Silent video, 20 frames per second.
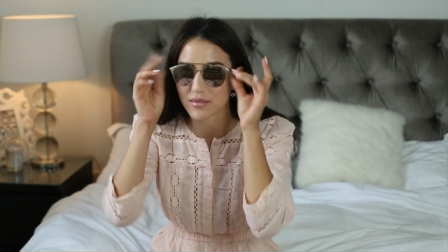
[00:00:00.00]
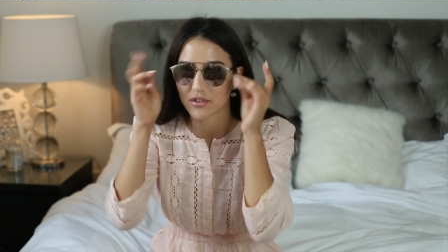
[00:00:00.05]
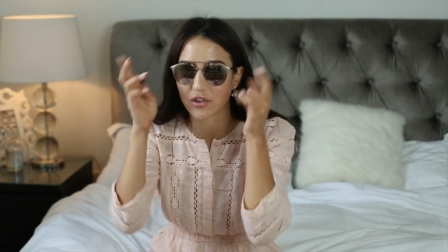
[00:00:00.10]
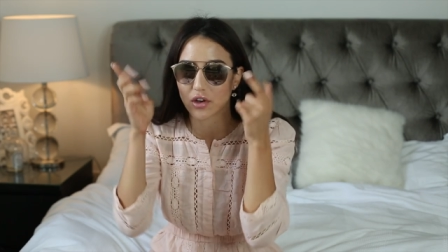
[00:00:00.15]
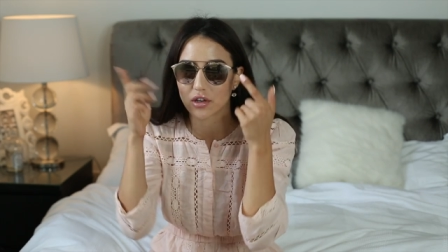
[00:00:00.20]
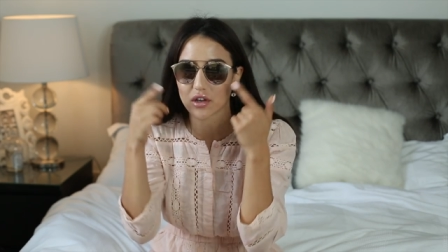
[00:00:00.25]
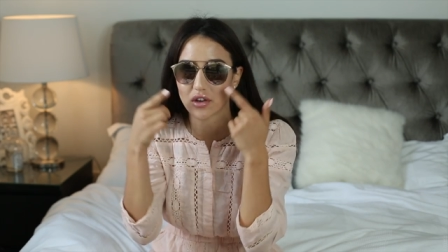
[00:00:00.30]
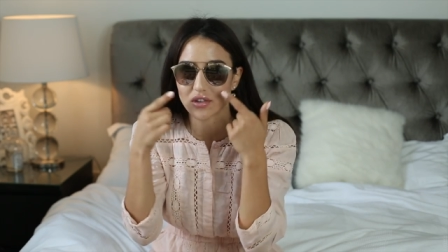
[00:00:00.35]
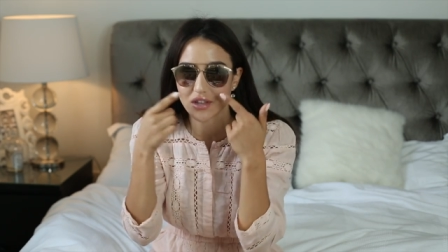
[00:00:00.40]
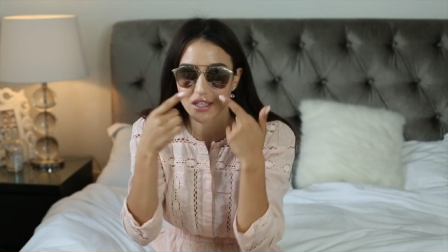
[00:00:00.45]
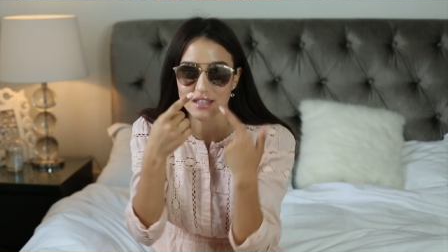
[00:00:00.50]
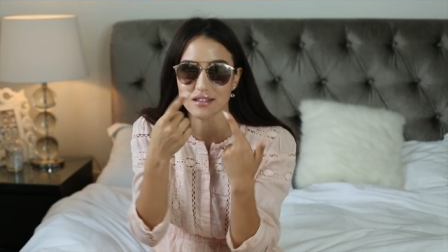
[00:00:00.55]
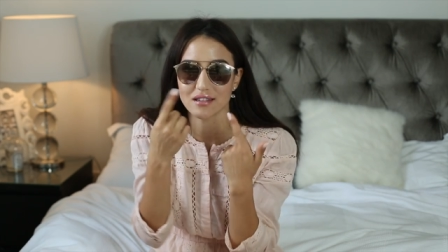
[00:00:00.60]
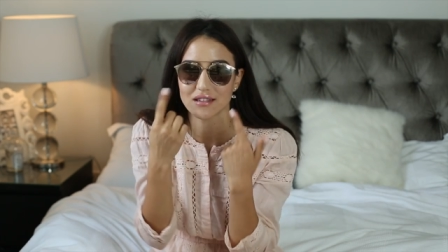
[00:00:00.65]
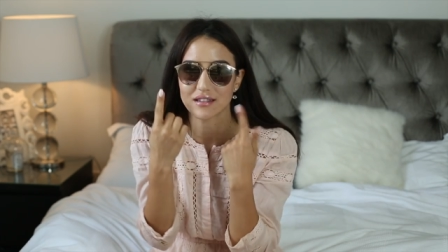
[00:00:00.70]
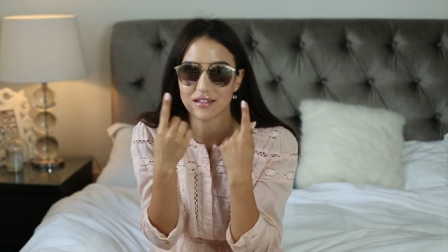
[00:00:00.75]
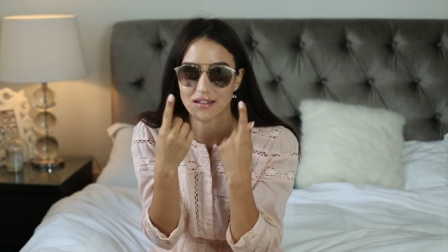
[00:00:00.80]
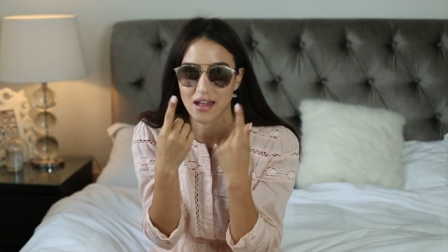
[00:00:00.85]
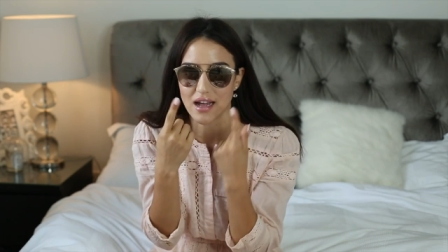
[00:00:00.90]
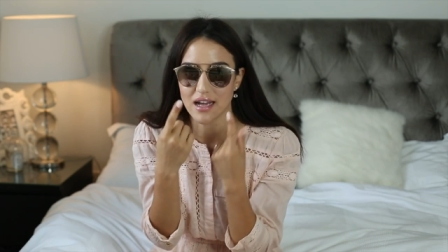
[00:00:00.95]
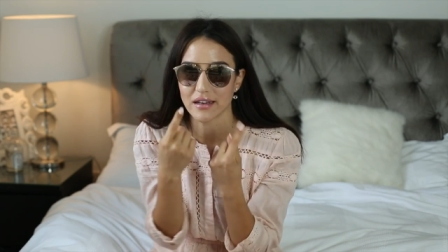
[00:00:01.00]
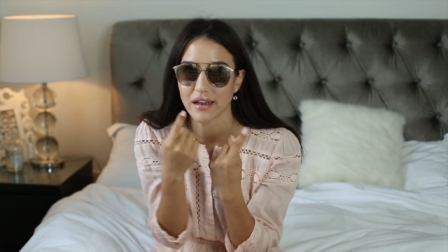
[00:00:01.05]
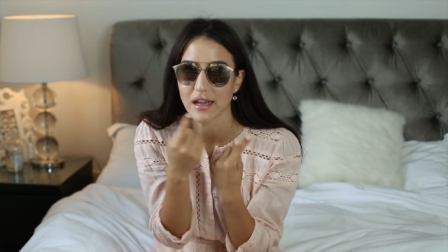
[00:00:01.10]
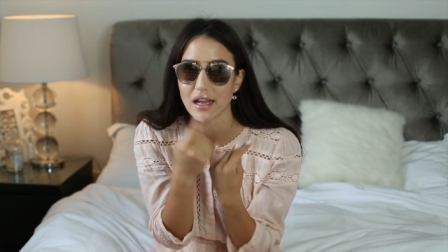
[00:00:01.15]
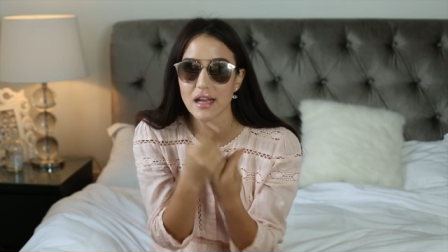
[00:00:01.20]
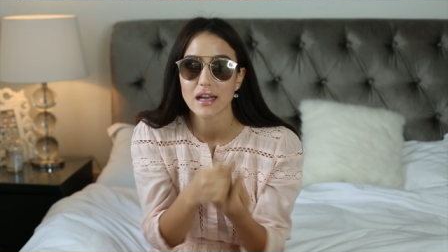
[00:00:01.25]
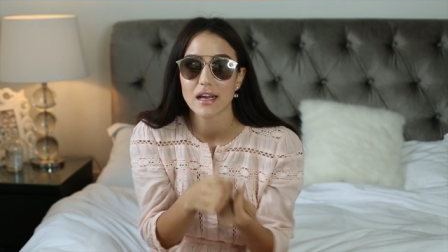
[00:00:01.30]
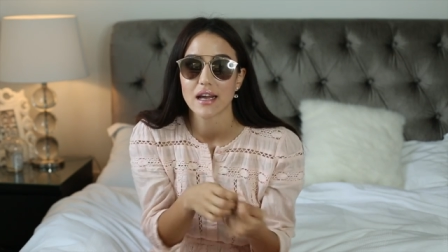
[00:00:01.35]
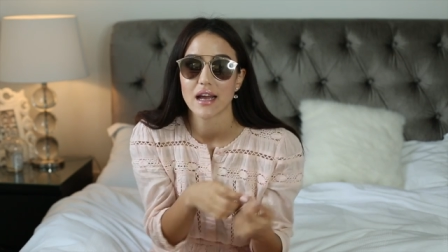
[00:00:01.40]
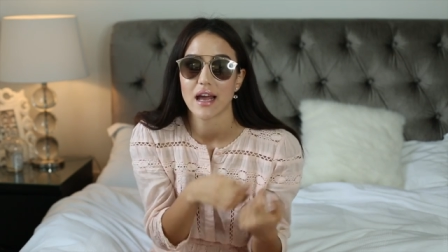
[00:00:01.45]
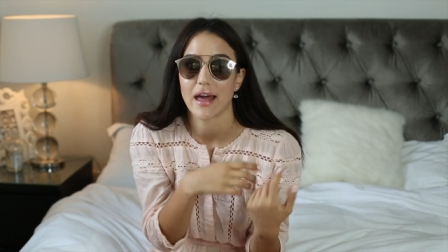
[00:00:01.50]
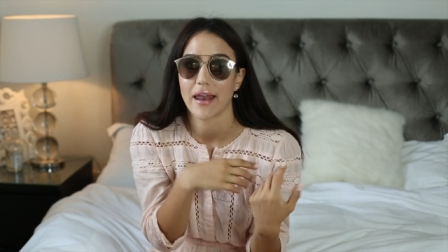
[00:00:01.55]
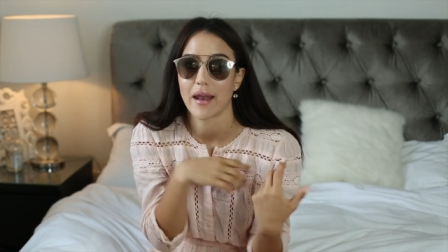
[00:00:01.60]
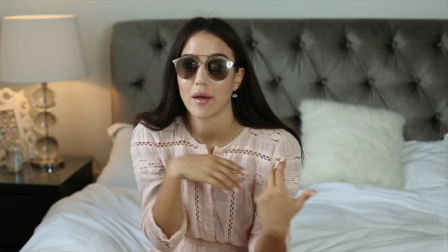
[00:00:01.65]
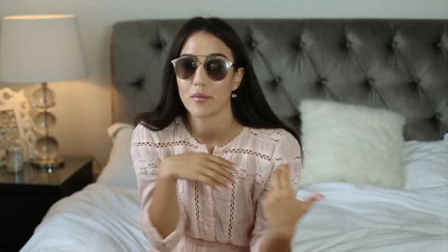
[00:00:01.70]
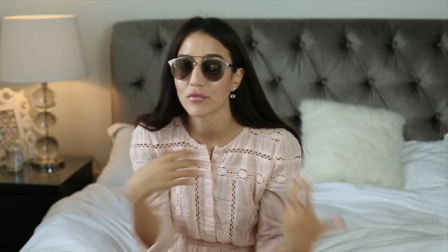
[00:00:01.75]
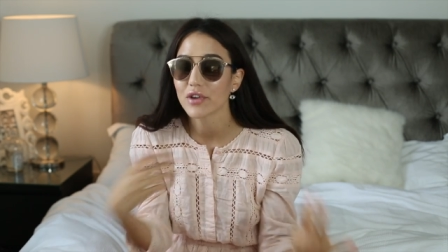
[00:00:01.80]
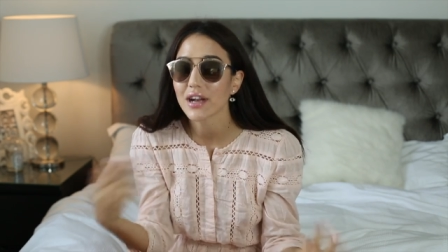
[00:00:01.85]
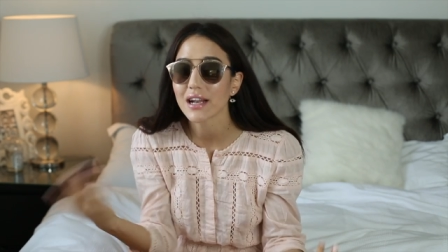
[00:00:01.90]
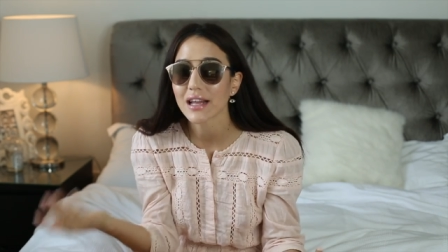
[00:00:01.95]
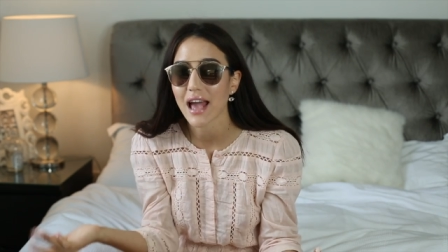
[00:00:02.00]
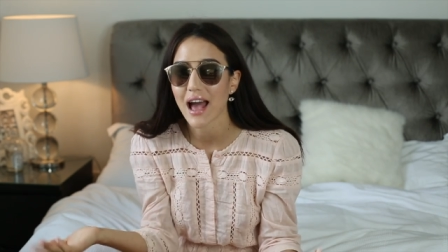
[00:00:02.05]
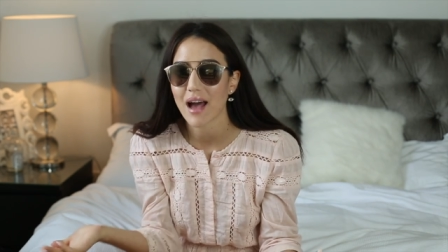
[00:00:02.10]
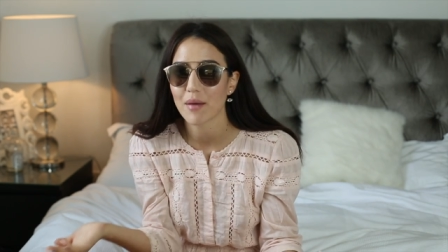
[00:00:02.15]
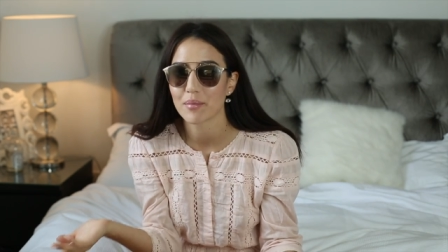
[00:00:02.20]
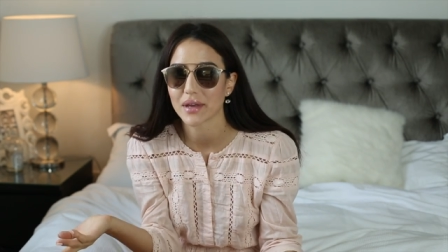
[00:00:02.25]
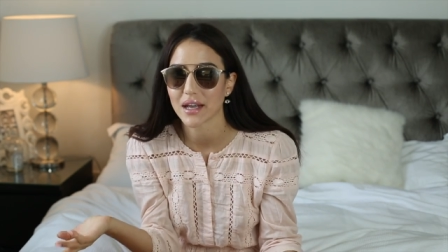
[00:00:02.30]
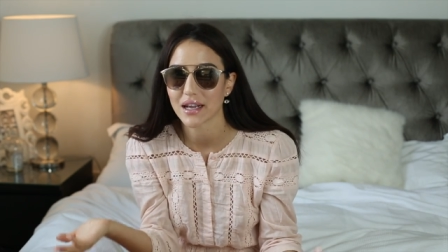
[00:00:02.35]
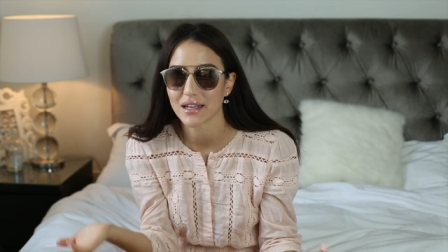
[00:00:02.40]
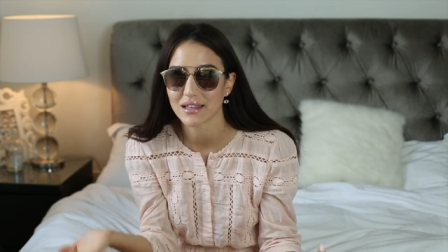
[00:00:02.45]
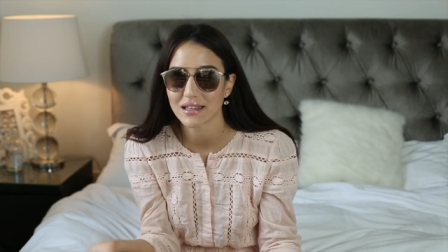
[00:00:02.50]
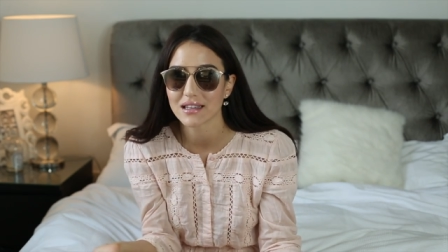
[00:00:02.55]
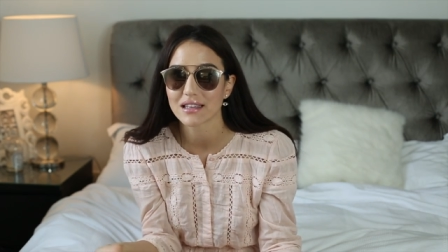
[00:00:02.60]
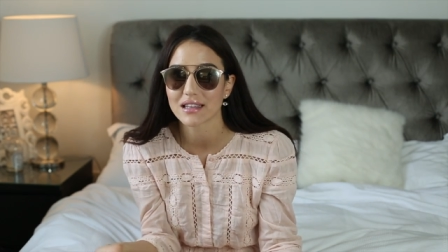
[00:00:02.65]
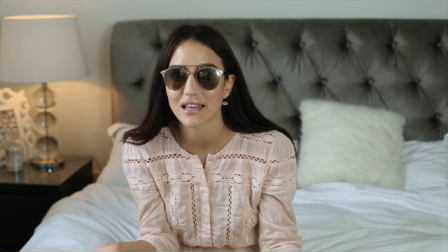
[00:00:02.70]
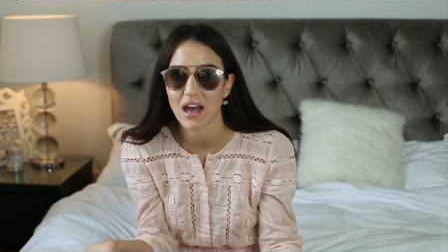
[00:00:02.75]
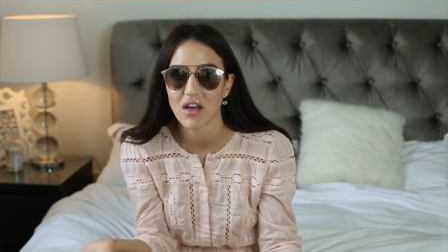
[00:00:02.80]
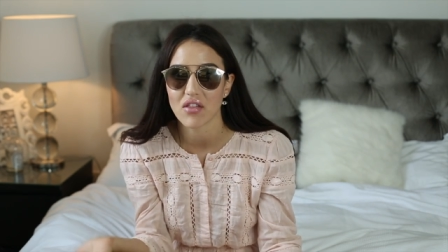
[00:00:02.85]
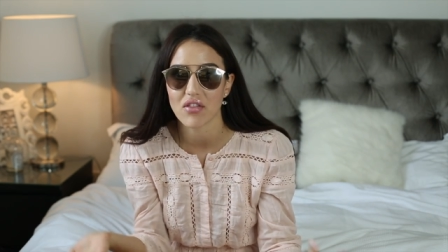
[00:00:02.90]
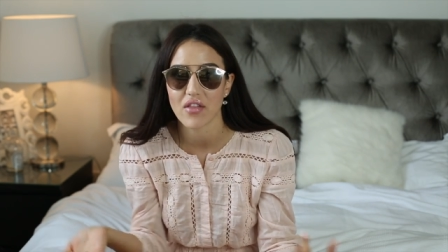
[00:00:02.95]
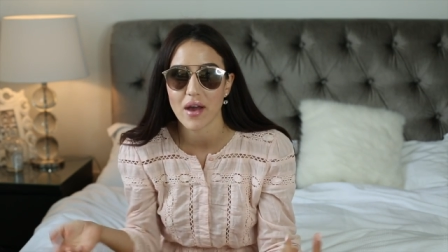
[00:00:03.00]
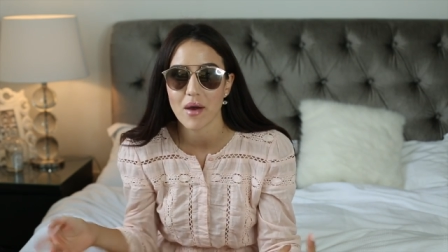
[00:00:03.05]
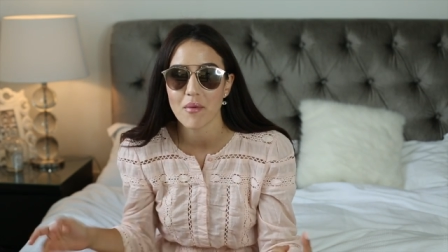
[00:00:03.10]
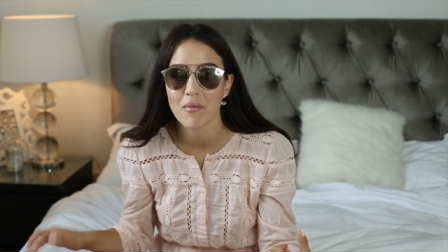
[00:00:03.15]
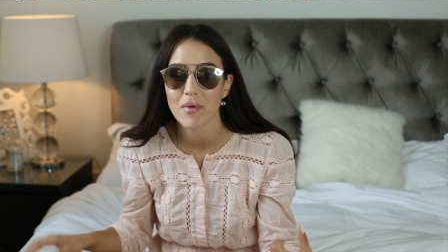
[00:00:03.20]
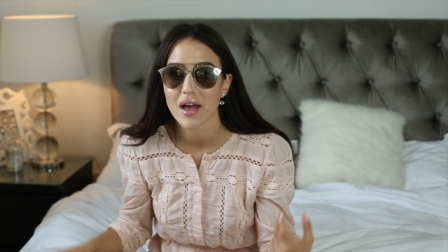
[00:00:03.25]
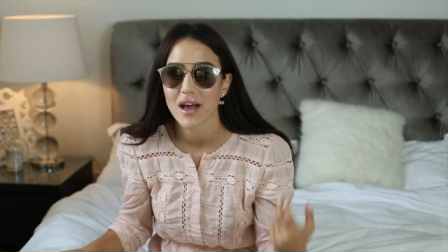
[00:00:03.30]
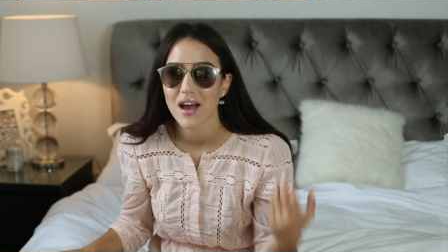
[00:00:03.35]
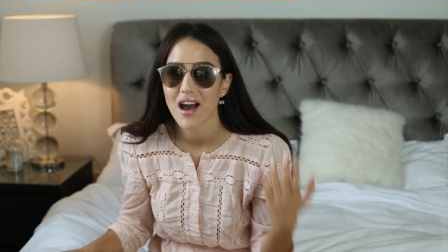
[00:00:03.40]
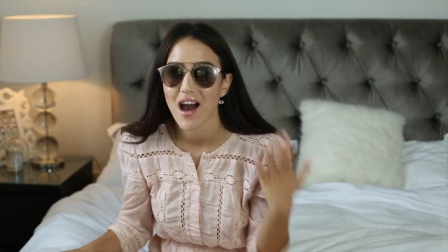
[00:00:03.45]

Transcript: So I got these instead, and I'm really happy I did get them.